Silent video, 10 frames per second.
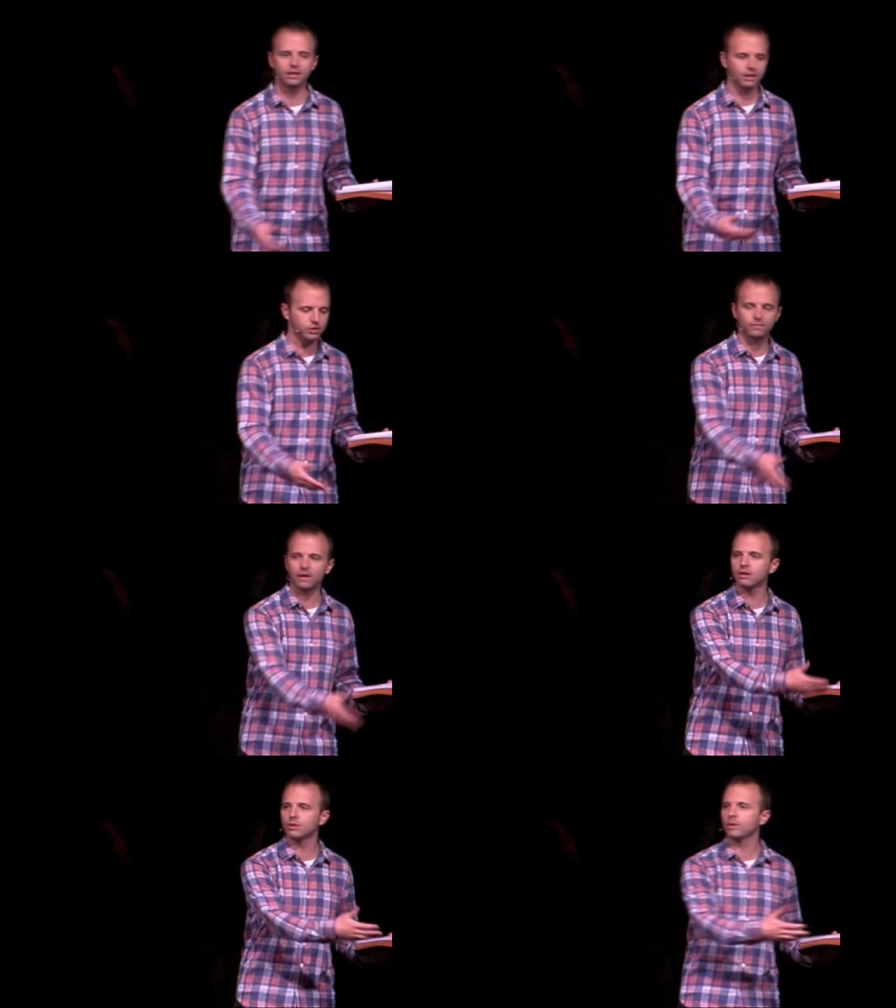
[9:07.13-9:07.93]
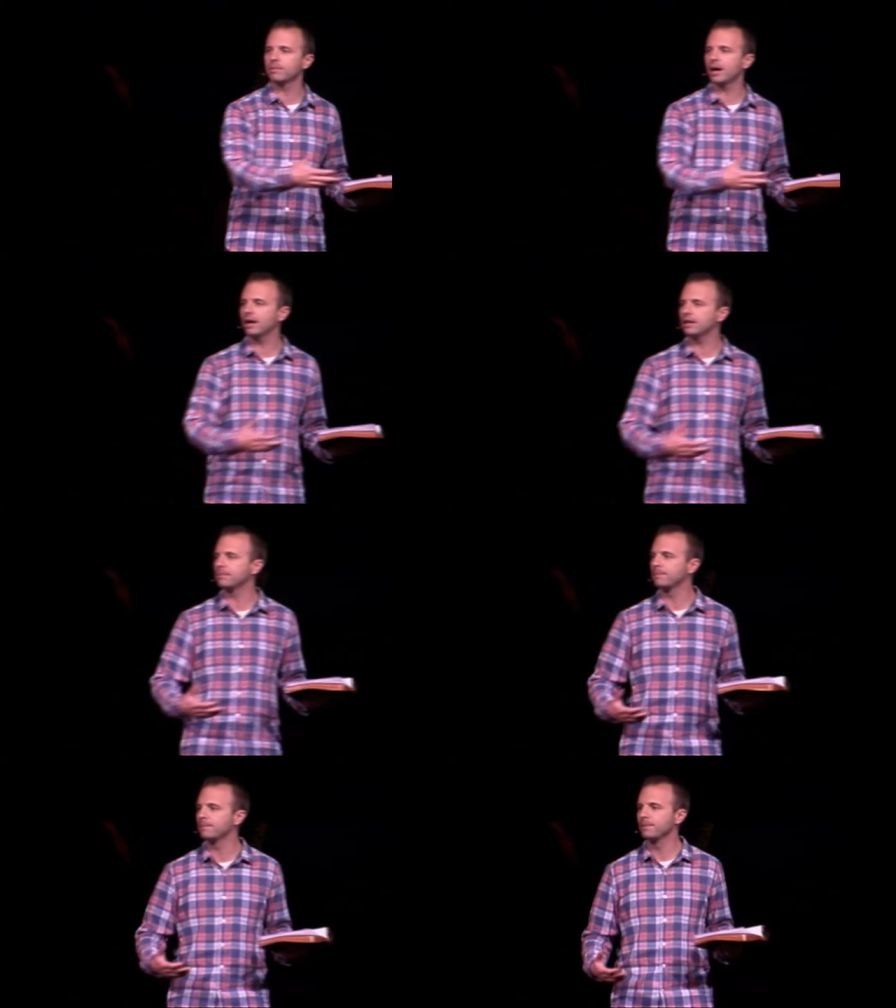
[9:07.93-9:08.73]
they just follow the one behind
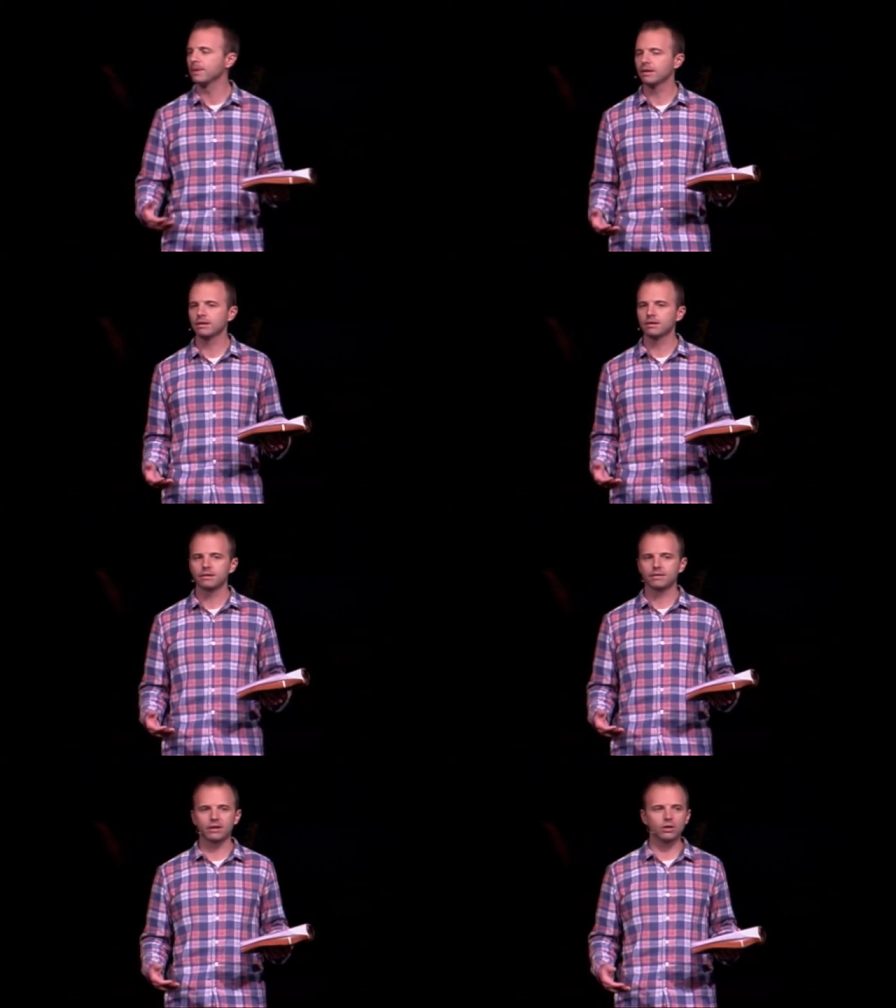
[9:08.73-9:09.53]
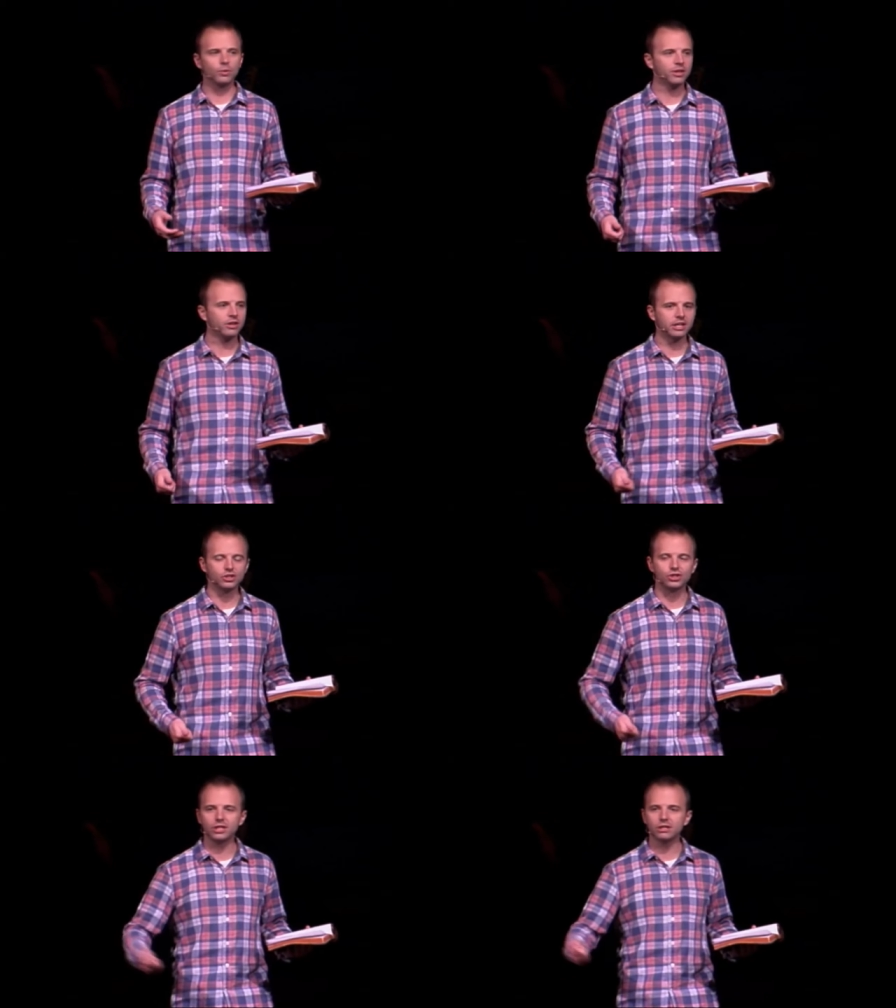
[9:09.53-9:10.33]
them. They don't know where they're
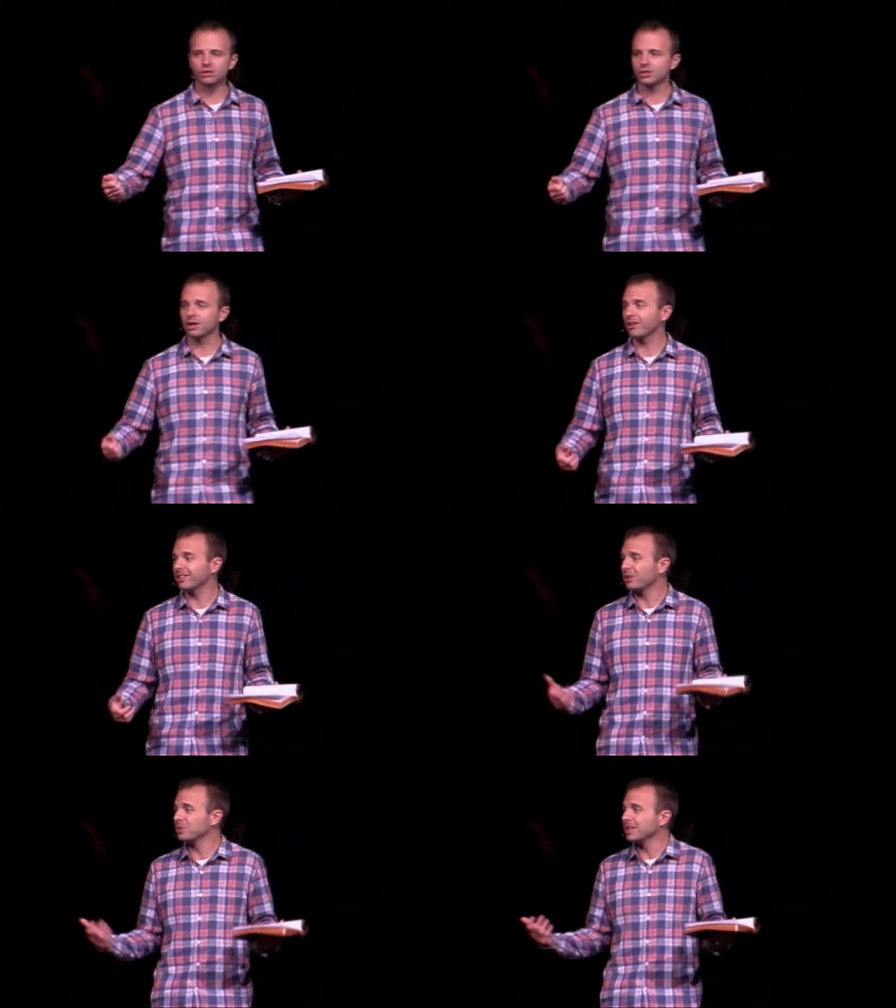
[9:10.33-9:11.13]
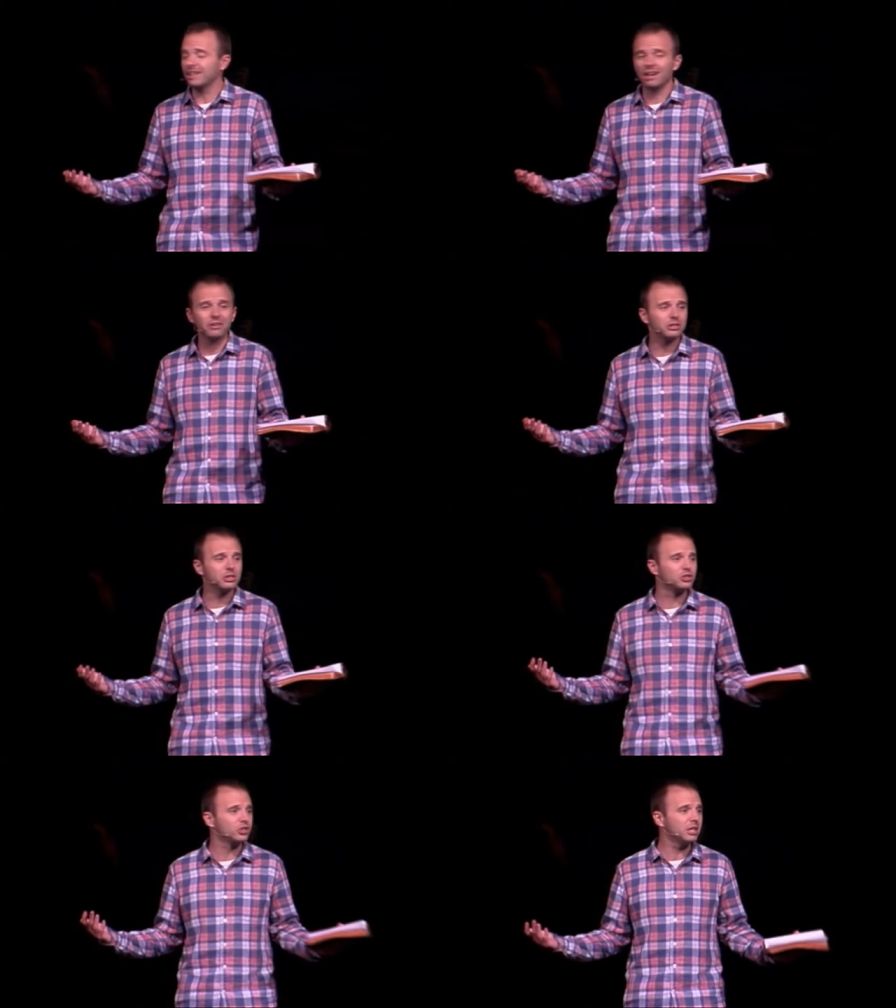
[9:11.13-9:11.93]
getting sheared or slaughtered, and they don't really care. They're
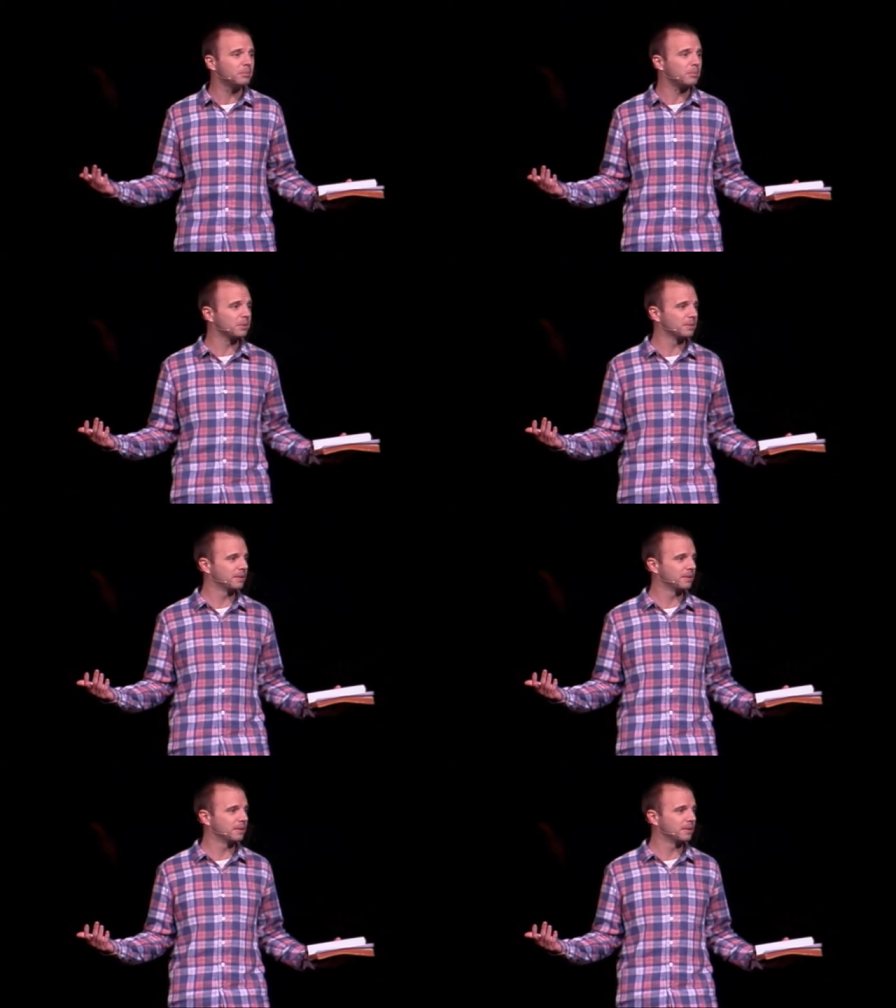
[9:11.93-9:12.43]
just sheep.